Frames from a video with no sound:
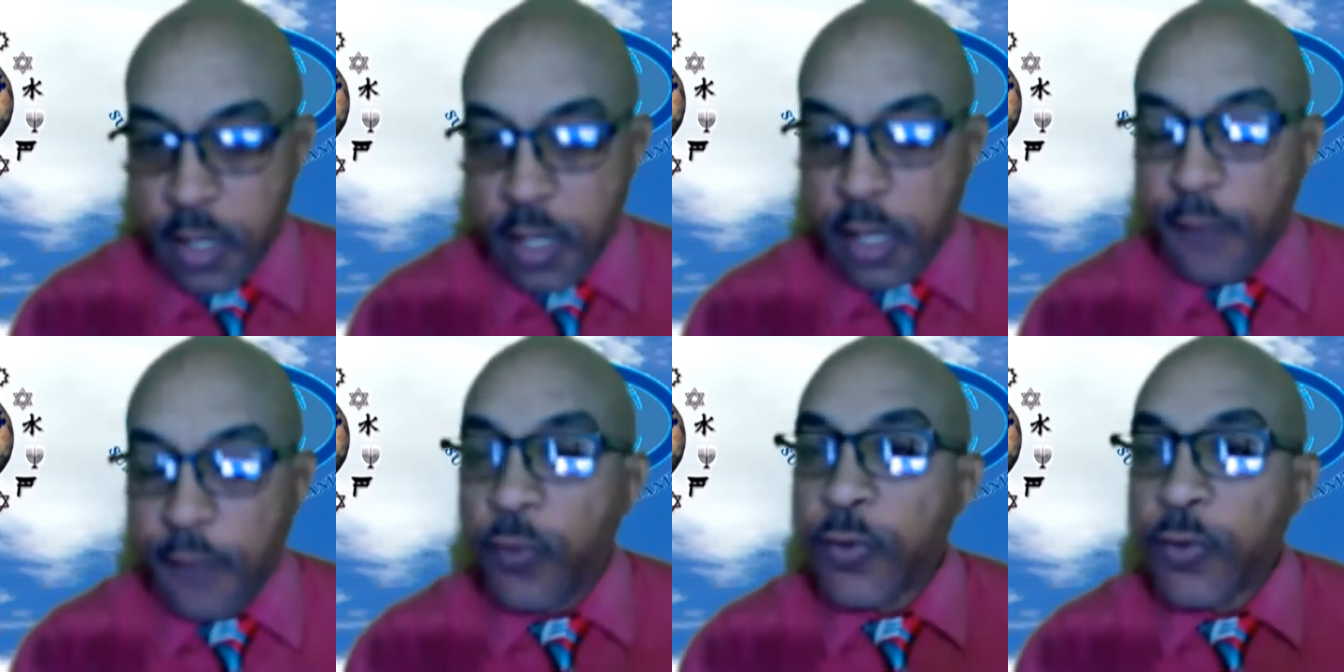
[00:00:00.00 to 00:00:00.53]

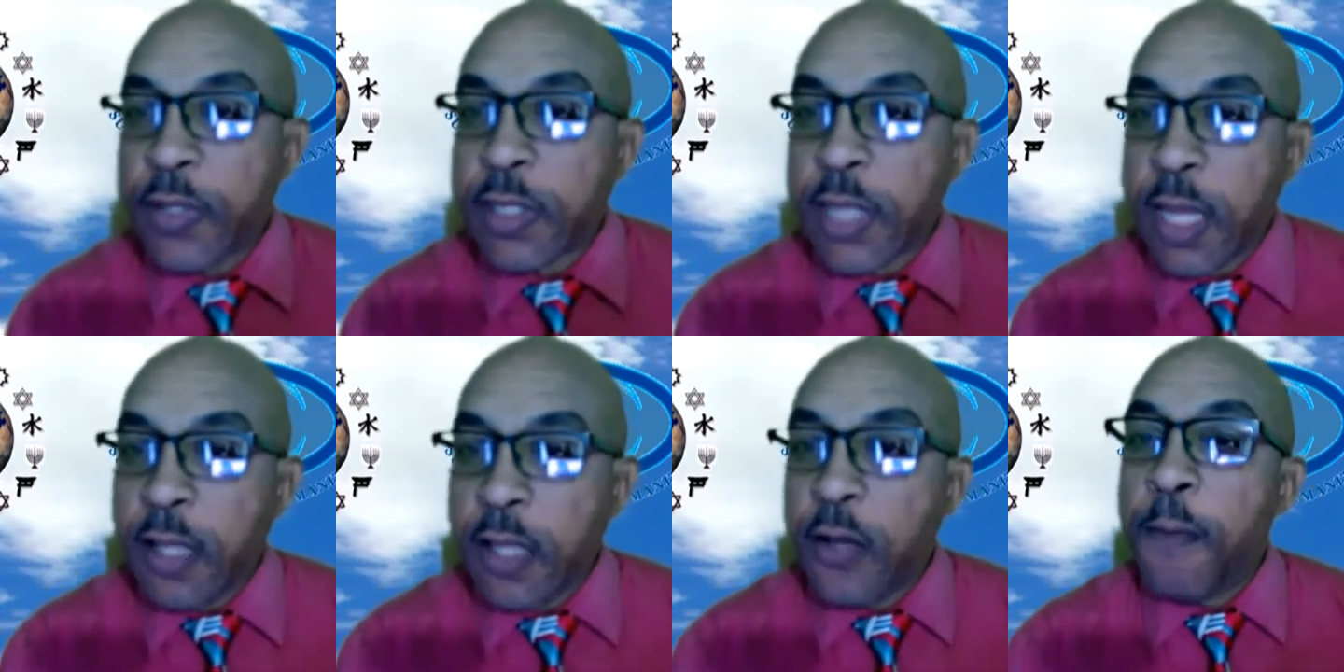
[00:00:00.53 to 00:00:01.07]
If you
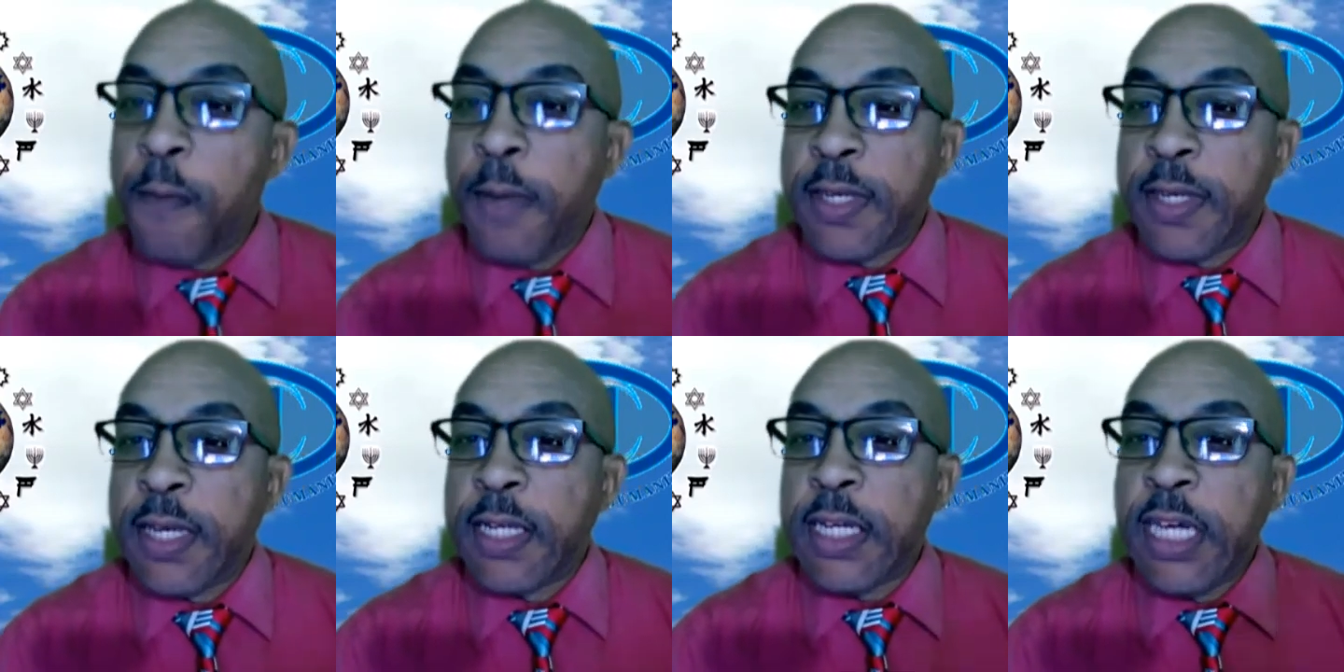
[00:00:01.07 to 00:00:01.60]
send your
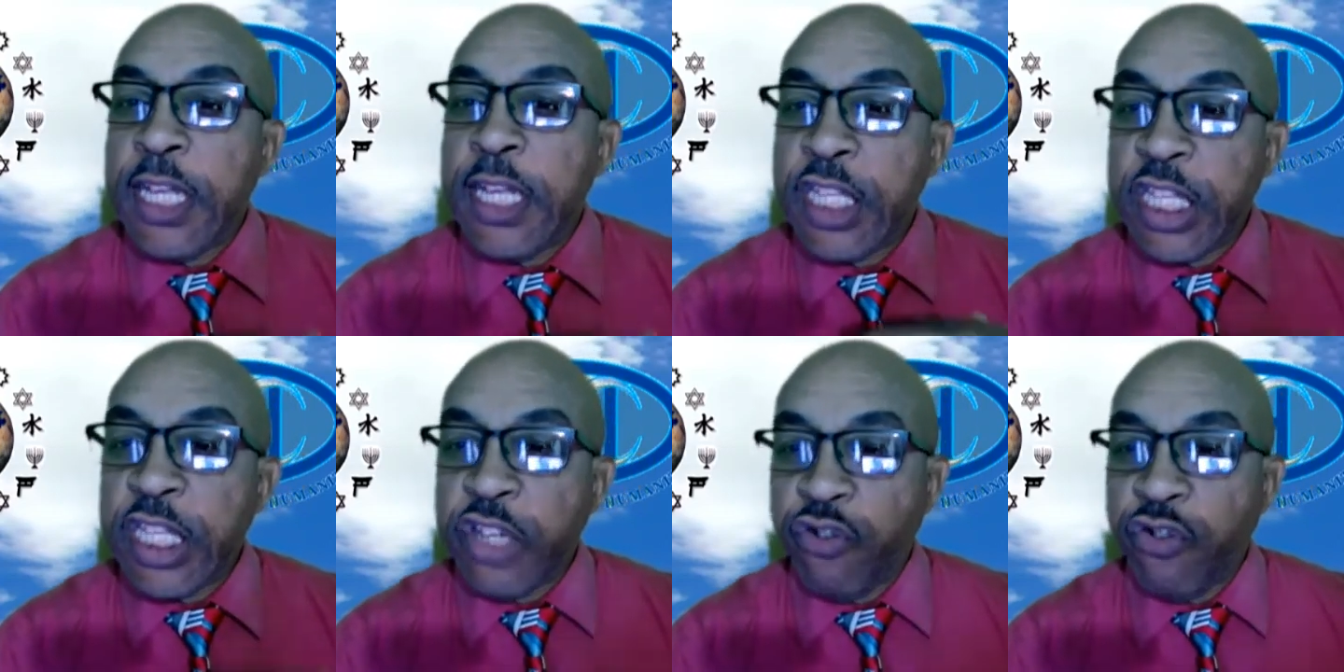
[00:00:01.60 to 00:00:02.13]
message in
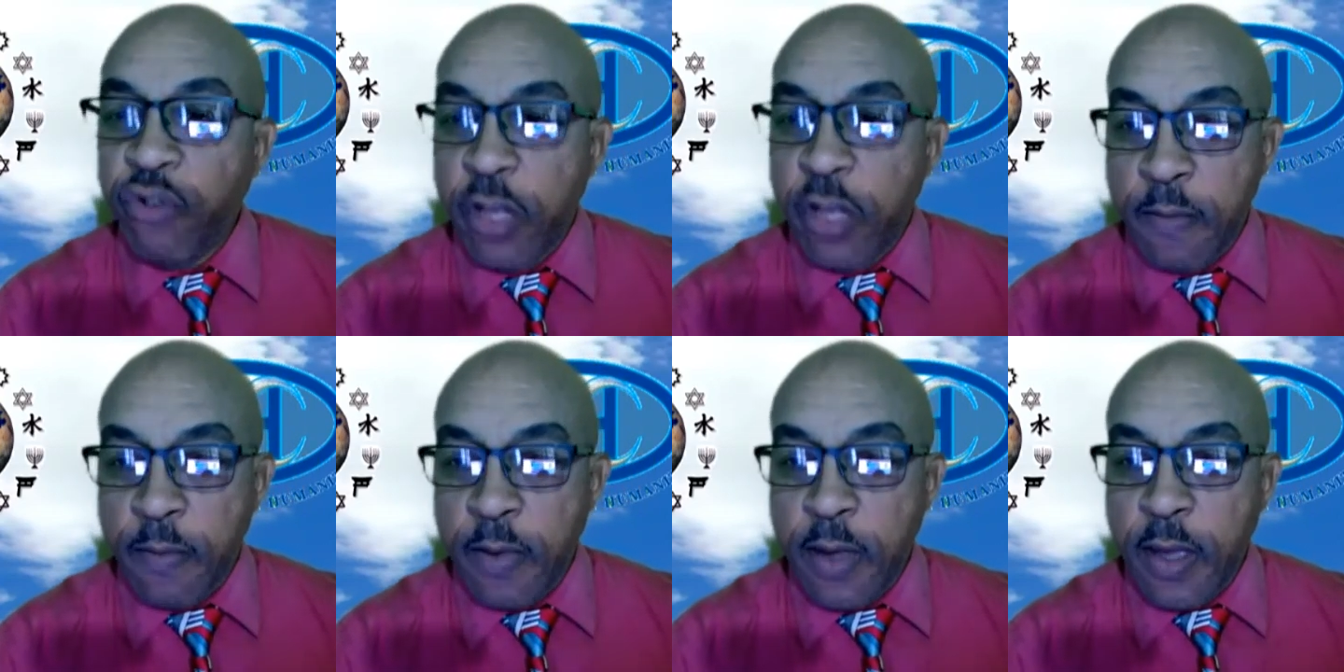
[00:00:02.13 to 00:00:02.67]
stream,